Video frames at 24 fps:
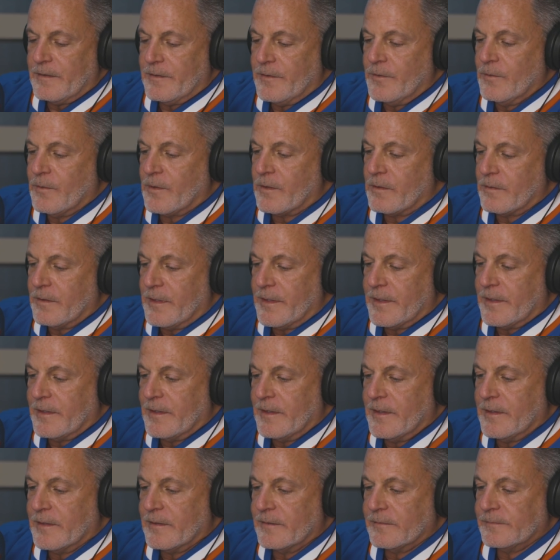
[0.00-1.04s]
you are, like,
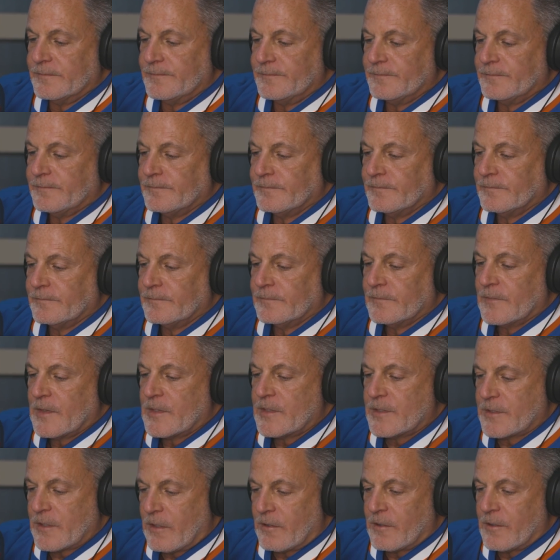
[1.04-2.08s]
in
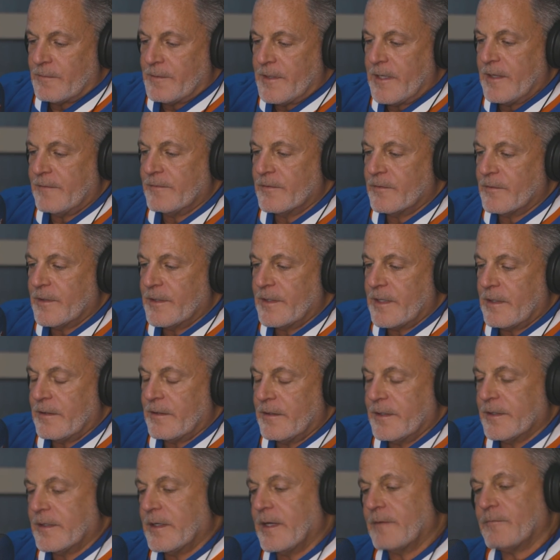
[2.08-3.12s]
startup heaven right now.
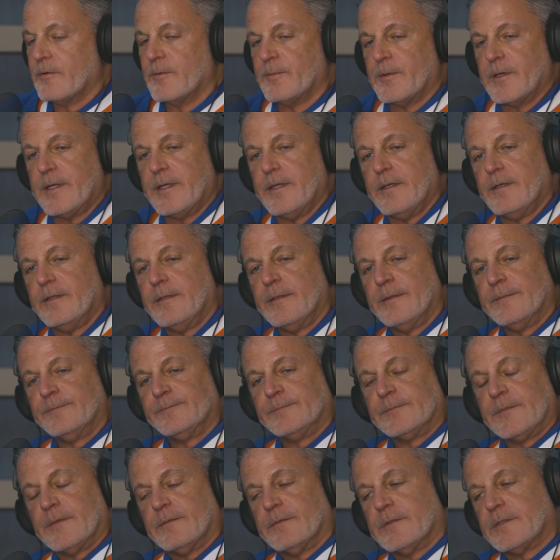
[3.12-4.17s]
Like, everybody,
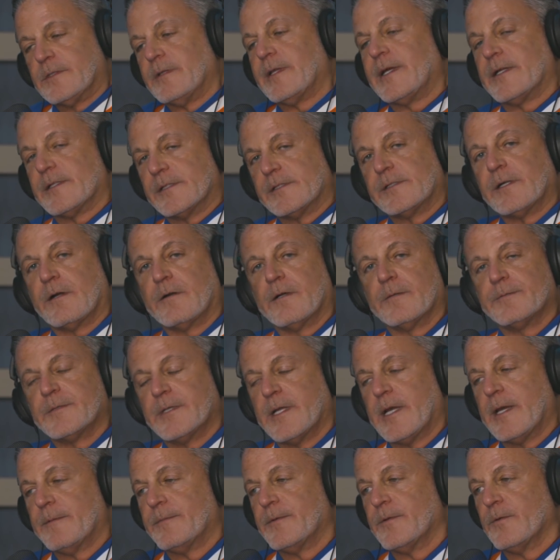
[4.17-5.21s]
there's a lot of startups that
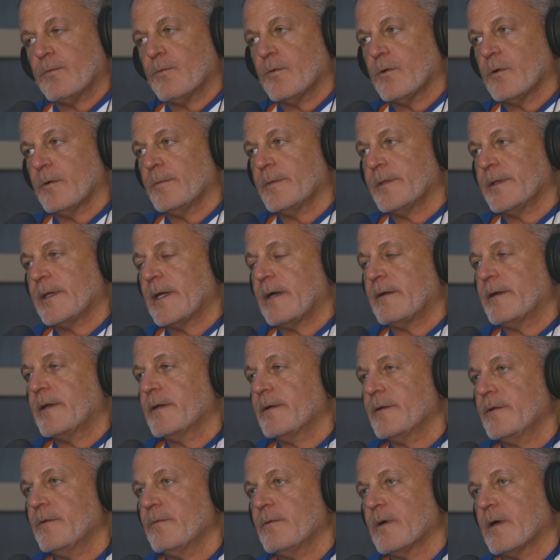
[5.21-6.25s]
happen in the world, but now here
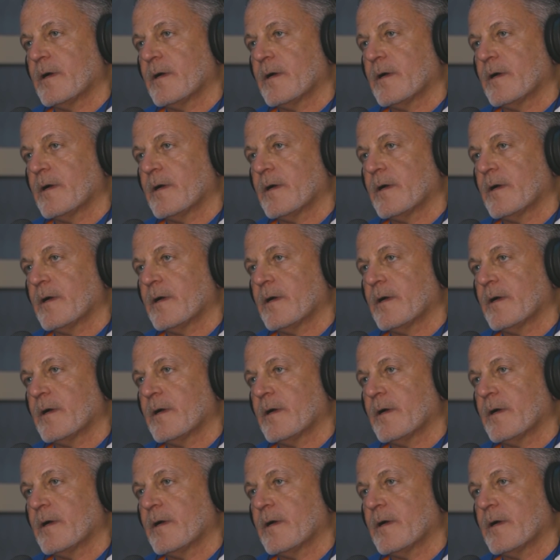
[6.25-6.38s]
you